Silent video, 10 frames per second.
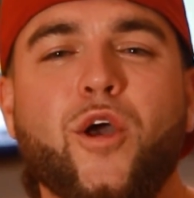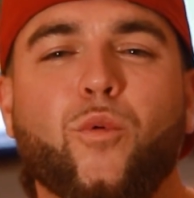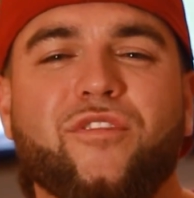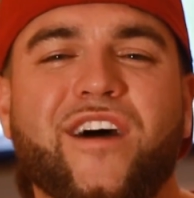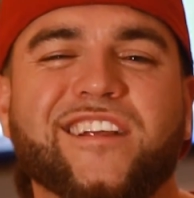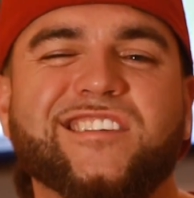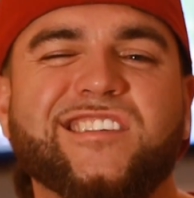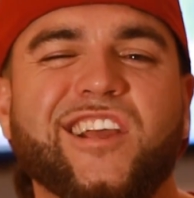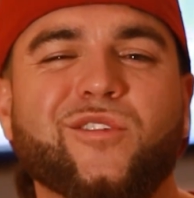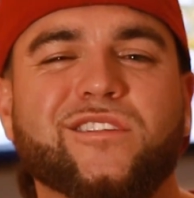with not a
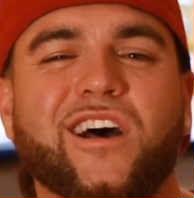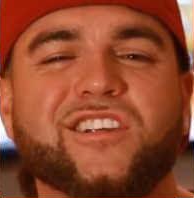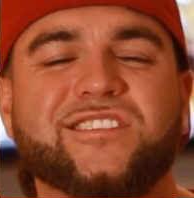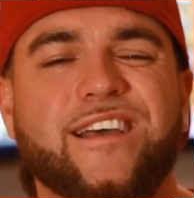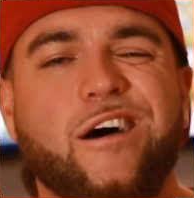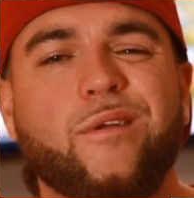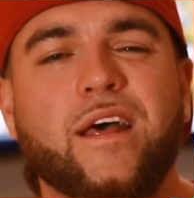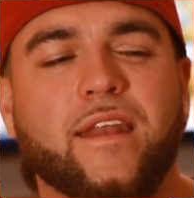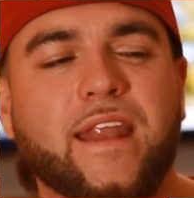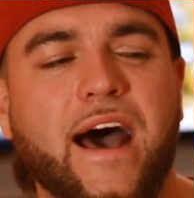single touchdown,
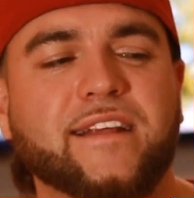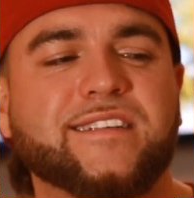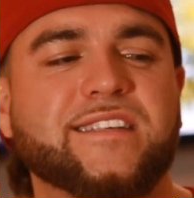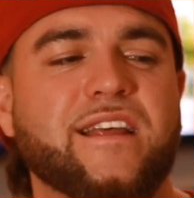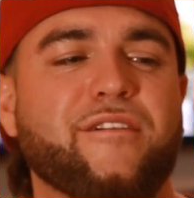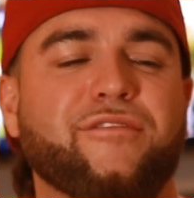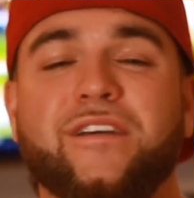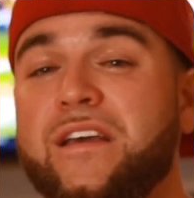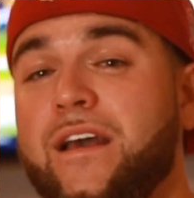not a sniff.